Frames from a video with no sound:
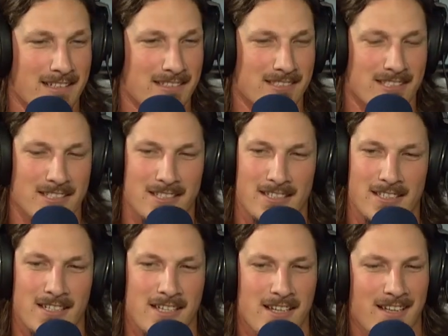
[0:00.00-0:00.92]
It's
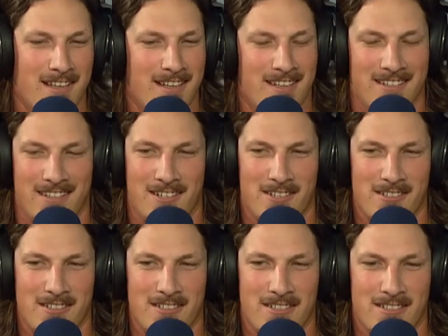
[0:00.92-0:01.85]
a, you
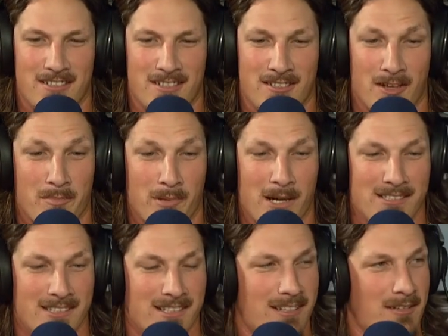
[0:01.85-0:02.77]
know, it's
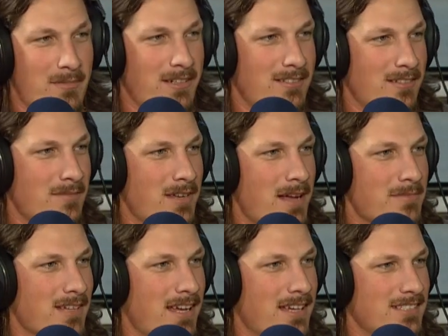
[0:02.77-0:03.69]
unprecedented, but
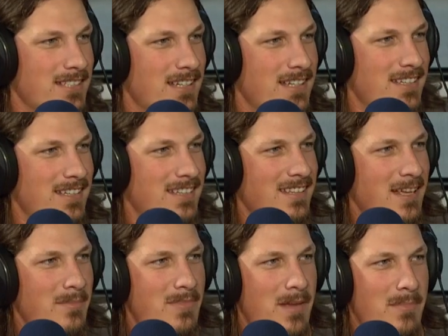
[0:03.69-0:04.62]
sometimes guys,
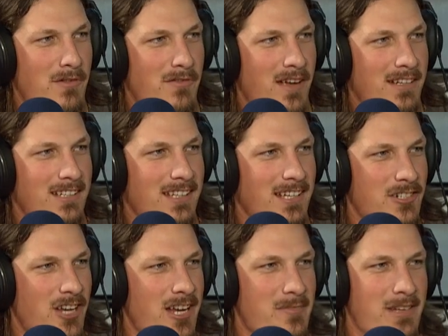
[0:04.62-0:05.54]
they perfect it like
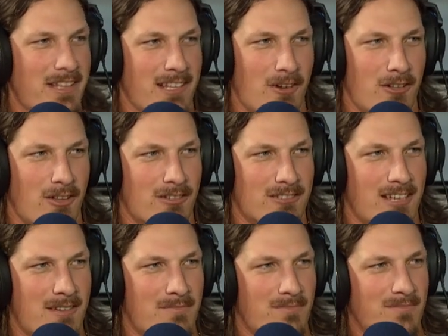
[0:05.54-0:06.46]
Jamie and they go a long time.